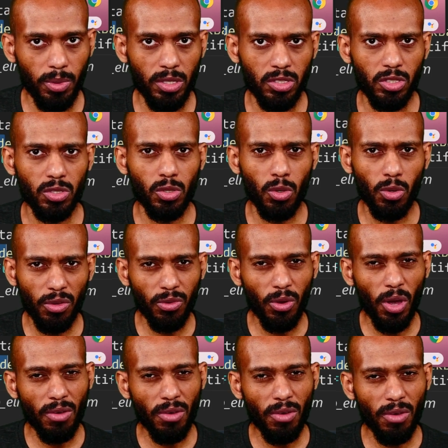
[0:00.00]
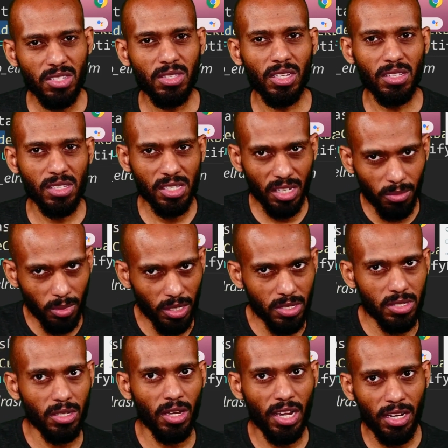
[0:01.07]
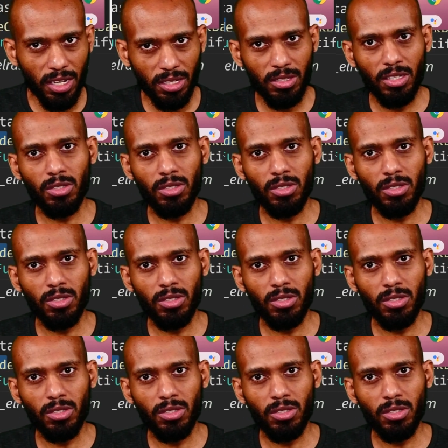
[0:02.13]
So if you have a list and sublist and edit,